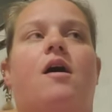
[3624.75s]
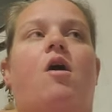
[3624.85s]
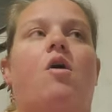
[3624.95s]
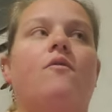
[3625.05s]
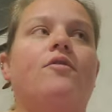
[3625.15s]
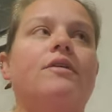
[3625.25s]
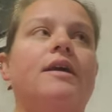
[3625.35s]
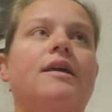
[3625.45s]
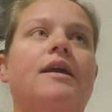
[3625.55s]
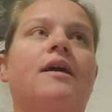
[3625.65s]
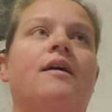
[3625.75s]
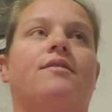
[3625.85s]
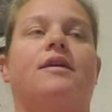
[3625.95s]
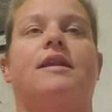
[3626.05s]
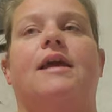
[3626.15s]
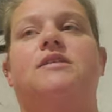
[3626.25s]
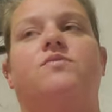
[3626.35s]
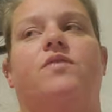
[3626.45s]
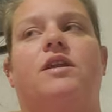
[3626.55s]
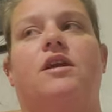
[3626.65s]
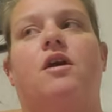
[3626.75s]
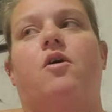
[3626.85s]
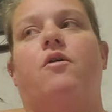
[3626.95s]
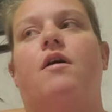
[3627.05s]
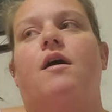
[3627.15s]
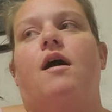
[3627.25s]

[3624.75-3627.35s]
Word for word: Hopefully, the next video